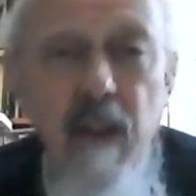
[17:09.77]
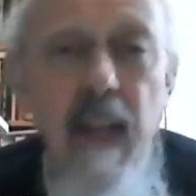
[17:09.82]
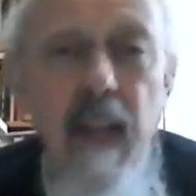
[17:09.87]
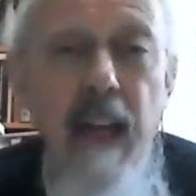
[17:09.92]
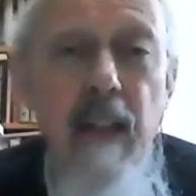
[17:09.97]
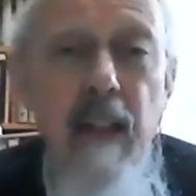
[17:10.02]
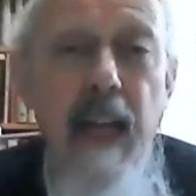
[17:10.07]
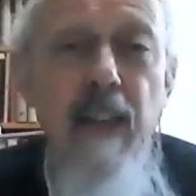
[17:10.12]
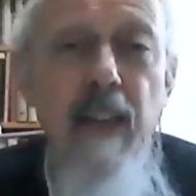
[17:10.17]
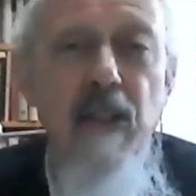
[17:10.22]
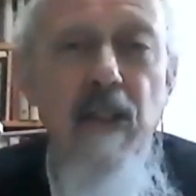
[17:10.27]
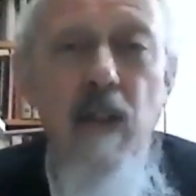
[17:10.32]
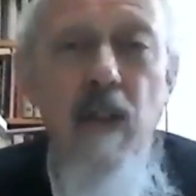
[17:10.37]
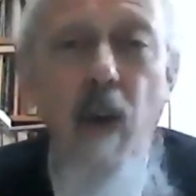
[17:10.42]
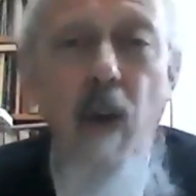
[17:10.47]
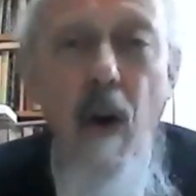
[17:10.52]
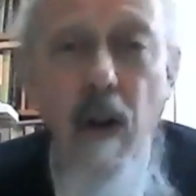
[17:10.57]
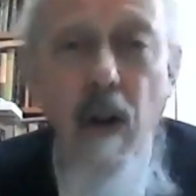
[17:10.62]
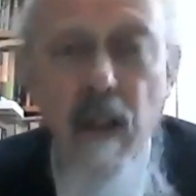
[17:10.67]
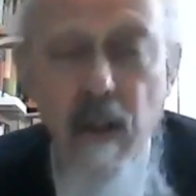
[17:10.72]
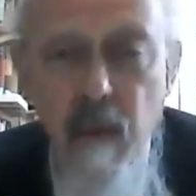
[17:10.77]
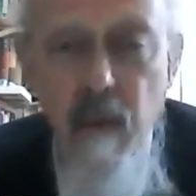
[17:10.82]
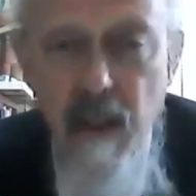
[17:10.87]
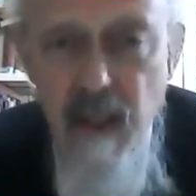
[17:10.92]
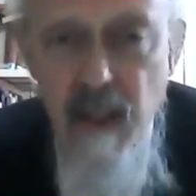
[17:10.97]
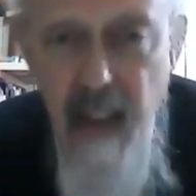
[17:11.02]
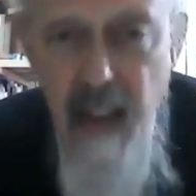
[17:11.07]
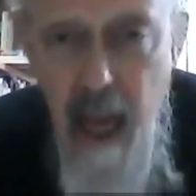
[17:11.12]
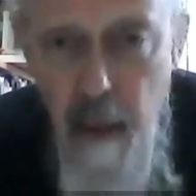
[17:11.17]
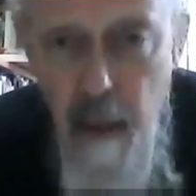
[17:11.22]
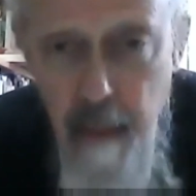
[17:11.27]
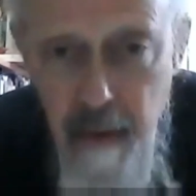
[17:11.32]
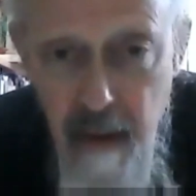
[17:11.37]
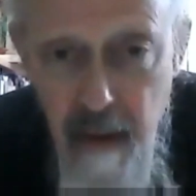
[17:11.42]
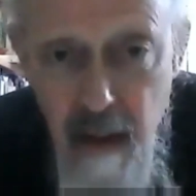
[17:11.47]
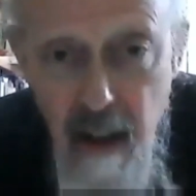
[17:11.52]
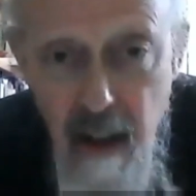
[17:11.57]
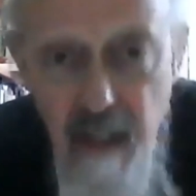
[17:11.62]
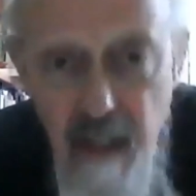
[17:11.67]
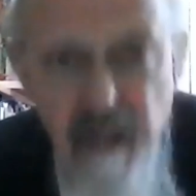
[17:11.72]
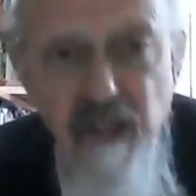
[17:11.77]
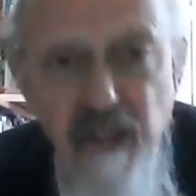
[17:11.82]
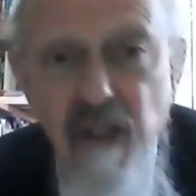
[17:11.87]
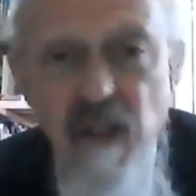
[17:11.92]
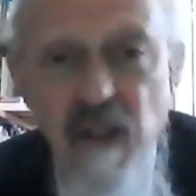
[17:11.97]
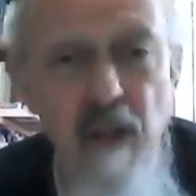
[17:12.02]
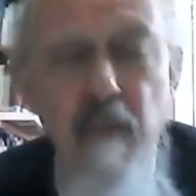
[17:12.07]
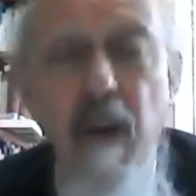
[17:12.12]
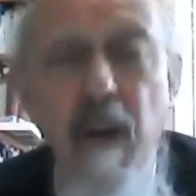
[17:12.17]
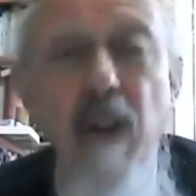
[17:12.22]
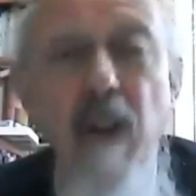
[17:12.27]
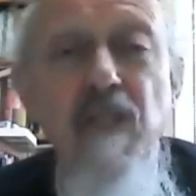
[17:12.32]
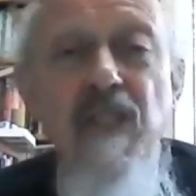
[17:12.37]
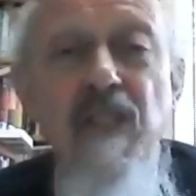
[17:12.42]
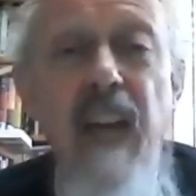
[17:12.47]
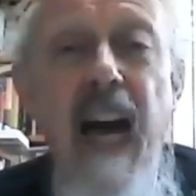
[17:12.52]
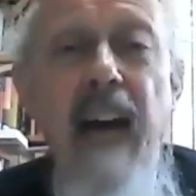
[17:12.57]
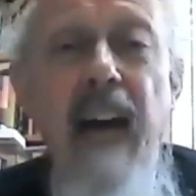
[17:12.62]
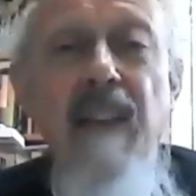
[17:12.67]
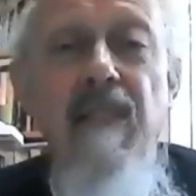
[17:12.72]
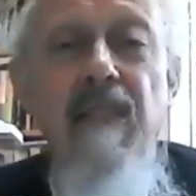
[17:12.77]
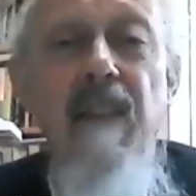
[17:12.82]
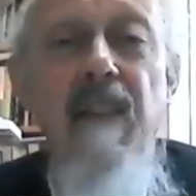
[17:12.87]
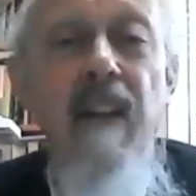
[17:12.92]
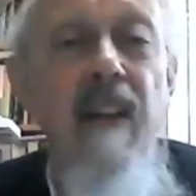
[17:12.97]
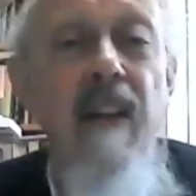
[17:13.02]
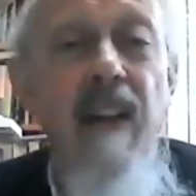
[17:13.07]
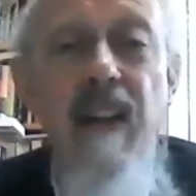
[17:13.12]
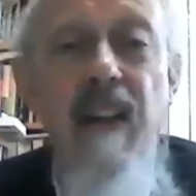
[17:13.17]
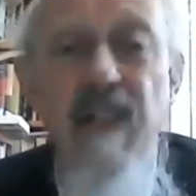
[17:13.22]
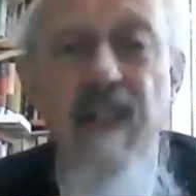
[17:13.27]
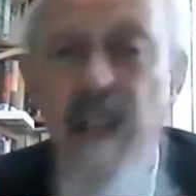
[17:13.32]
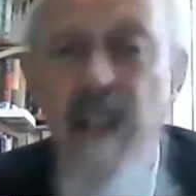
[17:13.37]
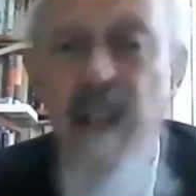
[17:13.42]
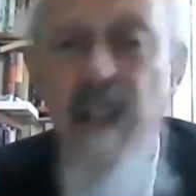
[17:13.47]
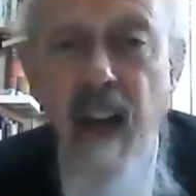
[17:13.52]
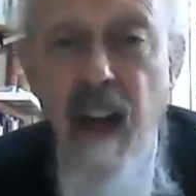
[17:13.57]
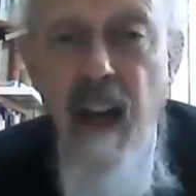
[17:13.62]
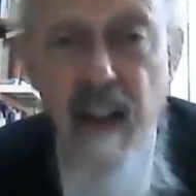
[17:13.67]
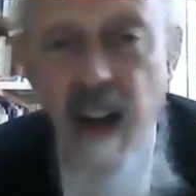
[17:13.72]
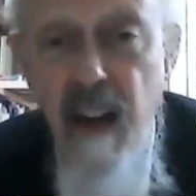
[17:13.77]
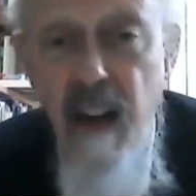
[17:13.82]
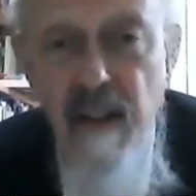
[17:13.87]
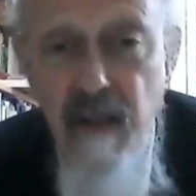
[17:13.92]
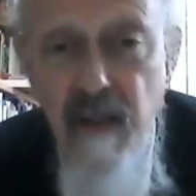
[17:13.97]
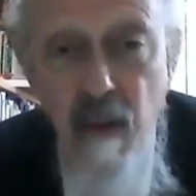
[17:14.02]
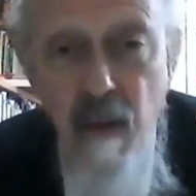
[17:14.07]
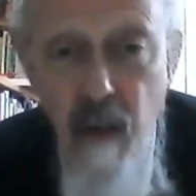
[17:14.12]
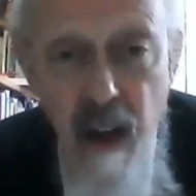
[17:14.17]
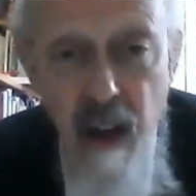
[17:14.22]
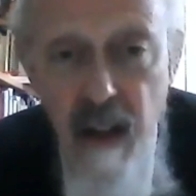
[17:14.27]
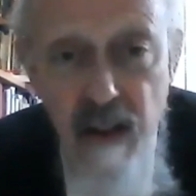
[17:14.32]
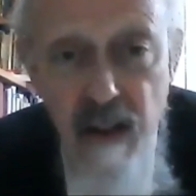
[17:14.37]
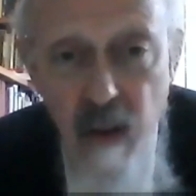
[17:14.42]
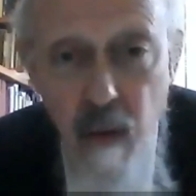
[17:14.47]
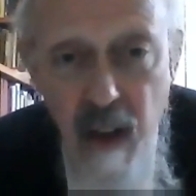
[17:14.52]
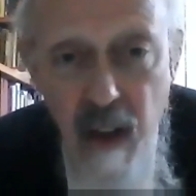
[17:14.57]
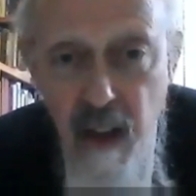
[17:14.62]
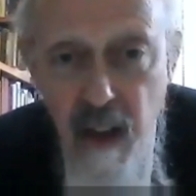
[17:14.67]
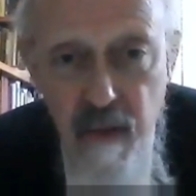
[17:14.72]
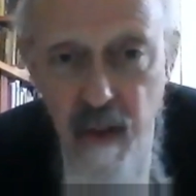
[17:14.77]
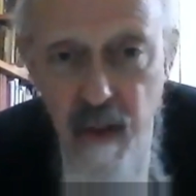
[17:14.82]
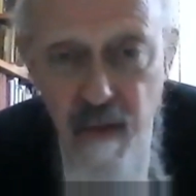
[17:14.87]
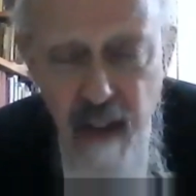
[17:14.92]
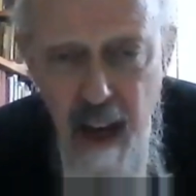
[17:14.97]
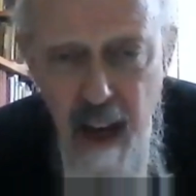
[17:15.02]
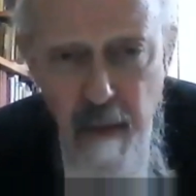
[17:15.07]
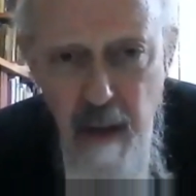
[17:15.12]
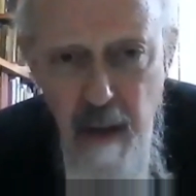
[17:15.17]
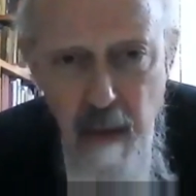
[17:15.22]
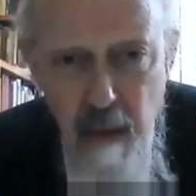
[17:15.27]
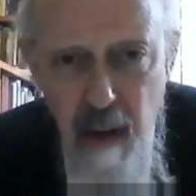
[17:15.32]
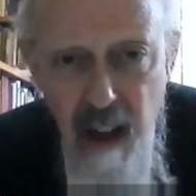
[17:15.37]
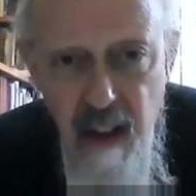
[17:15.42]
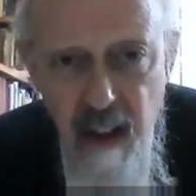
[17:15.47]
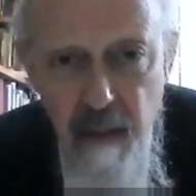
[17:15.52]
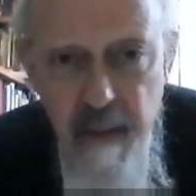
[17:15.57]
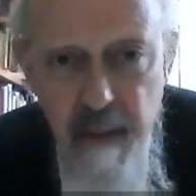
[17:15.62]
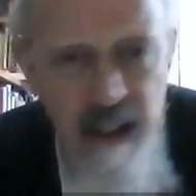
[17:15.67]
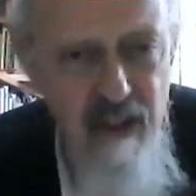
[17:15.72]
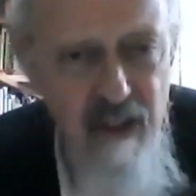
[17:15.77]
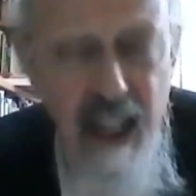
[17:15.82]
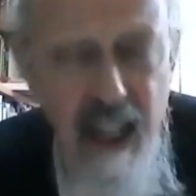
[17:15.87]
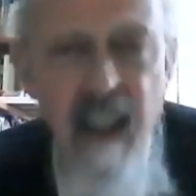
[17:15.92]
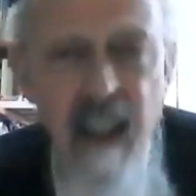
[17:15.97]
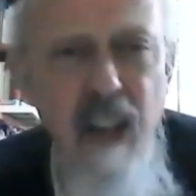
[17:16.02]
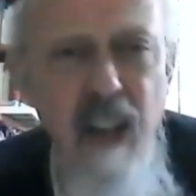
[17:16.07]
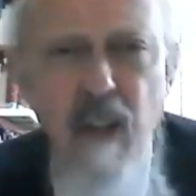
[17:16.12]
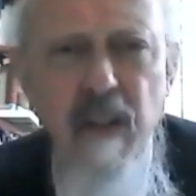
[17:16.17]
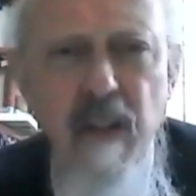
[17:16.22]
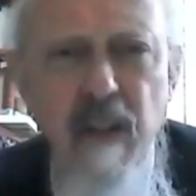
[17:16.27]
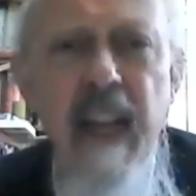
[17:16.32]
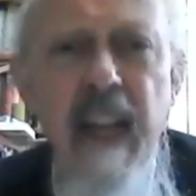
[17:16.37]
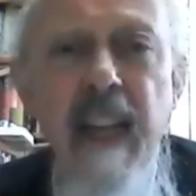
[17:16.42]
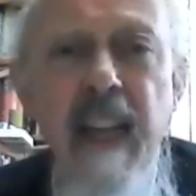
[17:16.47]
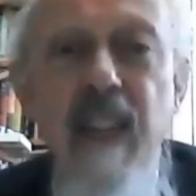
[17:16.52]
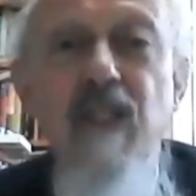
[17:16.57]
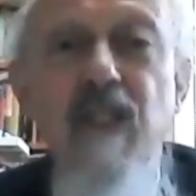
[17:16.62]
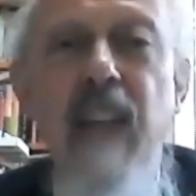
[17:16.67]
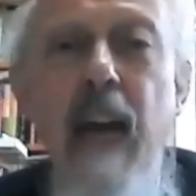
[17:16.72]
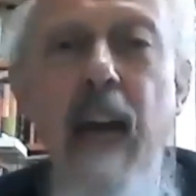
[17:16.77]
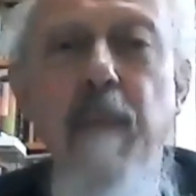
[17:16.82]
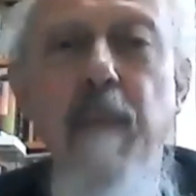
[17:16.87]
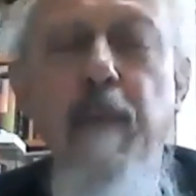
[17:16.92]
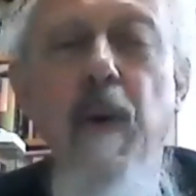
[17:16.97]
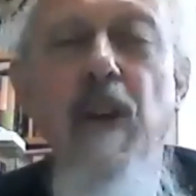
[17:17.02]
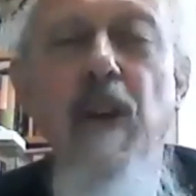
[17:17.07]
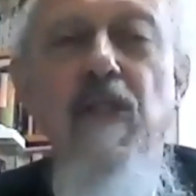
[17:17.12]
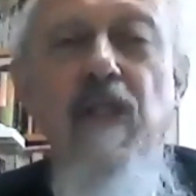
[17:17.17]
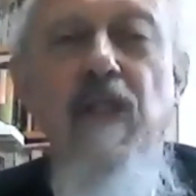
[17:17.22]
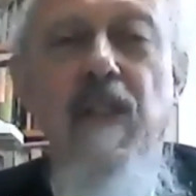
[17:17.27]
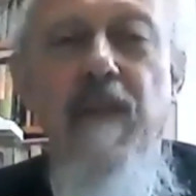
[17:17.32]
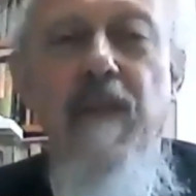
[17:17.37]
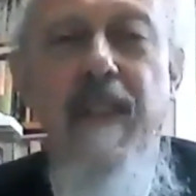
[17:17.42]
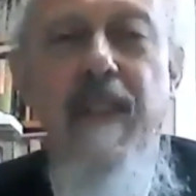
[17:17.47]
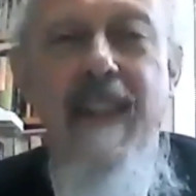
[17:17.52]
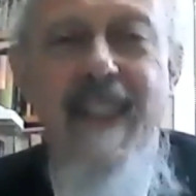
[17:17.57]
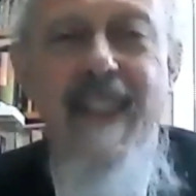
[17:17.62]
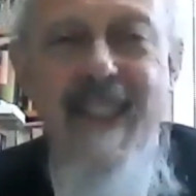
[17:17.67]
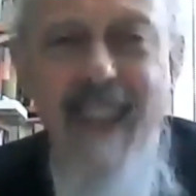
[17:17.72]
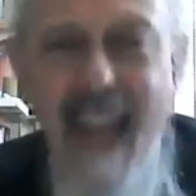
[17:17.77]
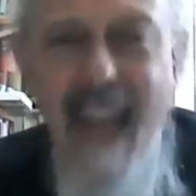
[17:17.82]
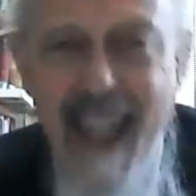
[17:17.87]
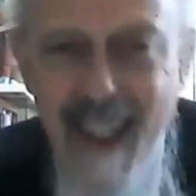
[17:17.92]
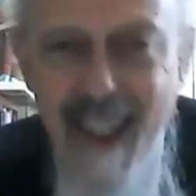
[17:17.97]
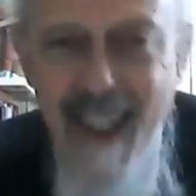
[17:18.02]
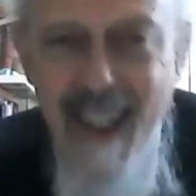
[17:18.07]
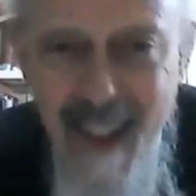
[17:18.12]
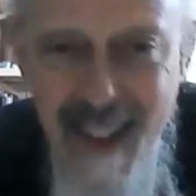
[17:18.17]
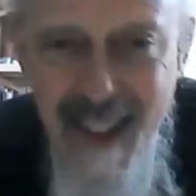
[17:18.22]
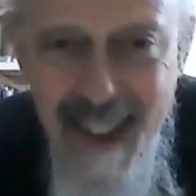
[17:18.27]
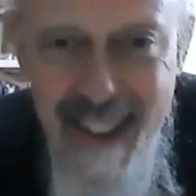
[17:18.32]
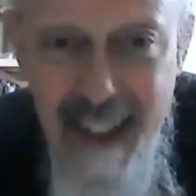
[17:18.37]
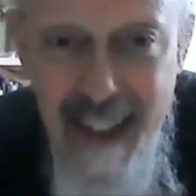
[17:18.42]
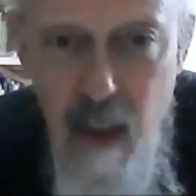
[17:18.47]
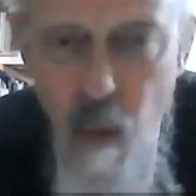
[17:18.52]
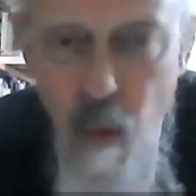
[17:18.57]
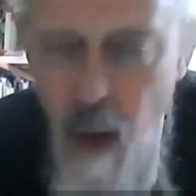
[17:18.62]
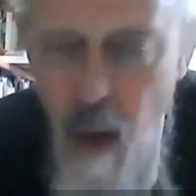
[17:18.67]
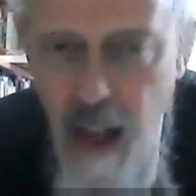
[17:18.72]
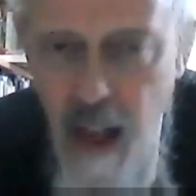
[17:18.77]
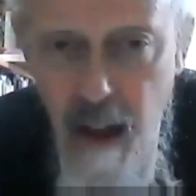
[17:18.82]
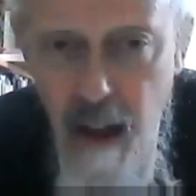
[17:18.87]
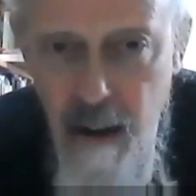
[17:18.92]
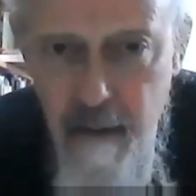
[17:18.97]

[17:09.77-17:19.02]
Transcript: takes the dog onto his lap, listens to Mozart, and is a wonderful family man. Is that person psychologically well?